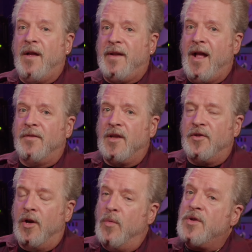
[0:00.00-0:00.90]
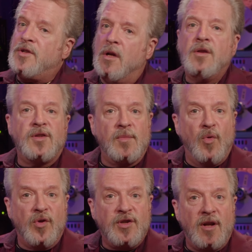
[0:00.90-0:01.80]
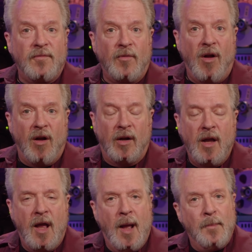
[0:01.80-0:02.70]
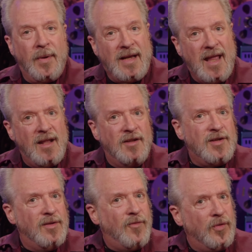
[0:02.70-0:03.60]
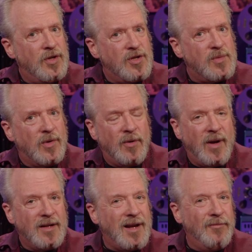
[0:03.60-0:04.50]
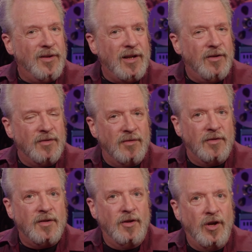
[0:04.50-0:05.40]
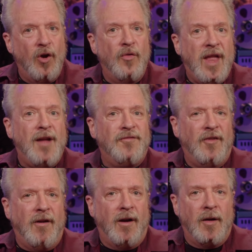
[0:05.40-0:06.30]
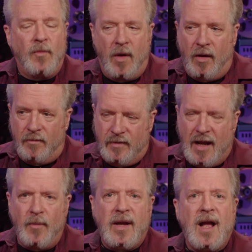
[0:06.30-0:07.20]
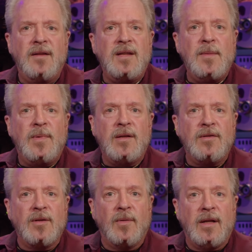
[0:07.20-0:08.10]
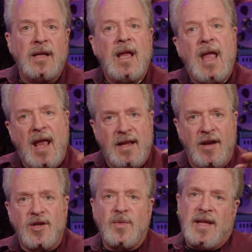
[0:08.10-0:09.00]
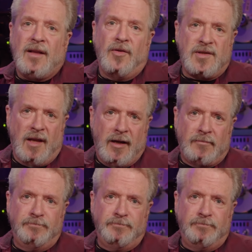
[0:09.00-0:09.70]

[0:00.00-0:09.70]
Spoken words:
out that there was some more stuff wrong. But again, until the voltages were correct, I really couldn't go that far. Well, now we got deep into it, and here's what that looks like.